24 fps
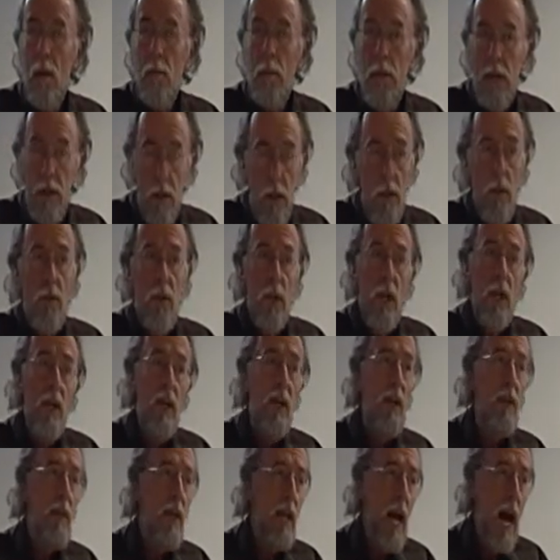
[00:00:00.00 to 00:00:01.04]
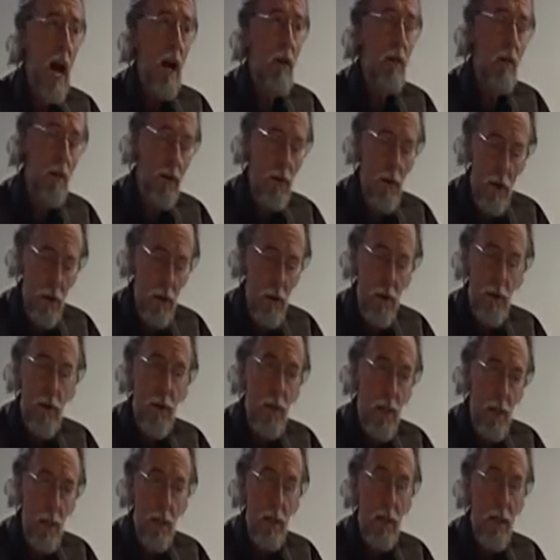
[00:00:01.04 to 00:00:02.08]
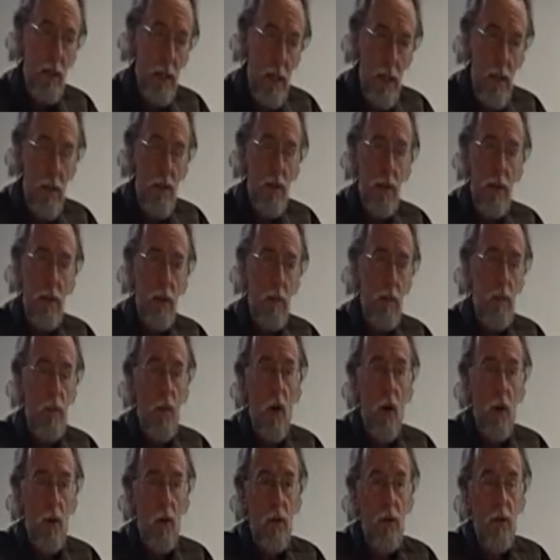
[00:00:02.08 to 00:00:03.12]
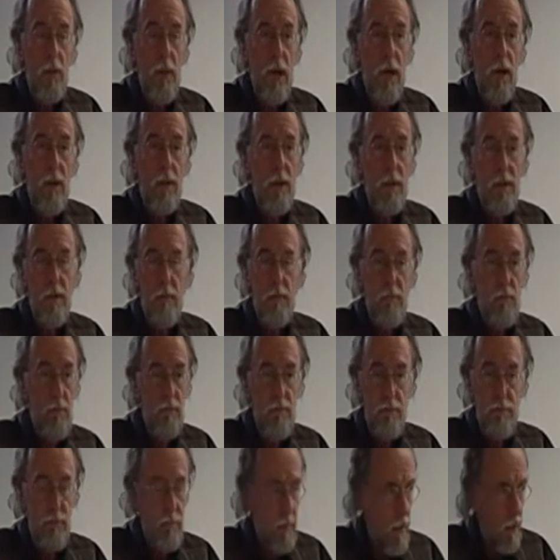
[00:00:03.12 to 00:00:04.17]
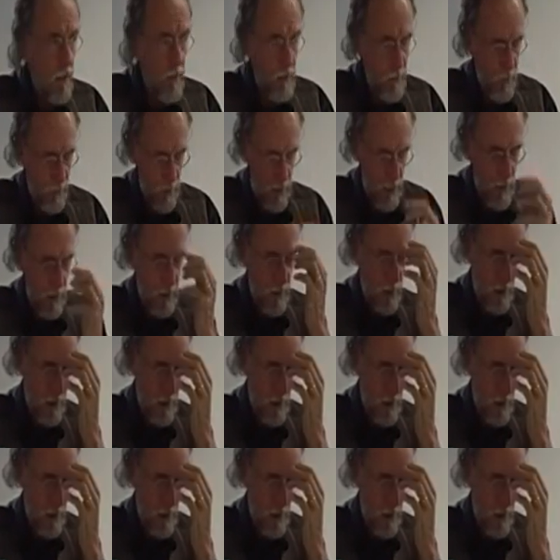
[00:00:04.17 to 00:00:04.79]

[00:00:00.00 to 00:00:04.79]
because the aristocracy that Nietzsche talks about, and as